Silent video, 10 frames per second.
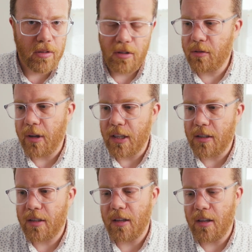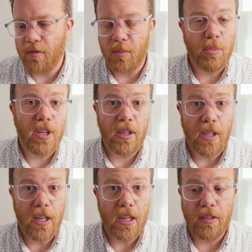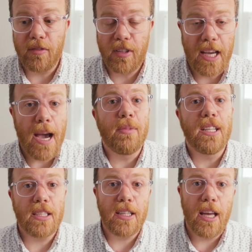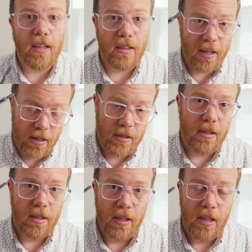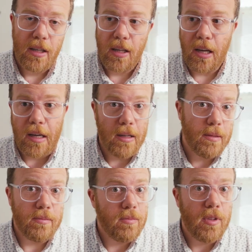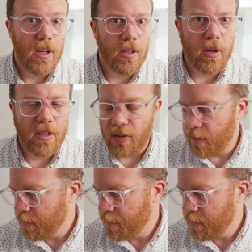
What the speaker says: is great. I've been putting a lot of cabinets together and it's wonderful.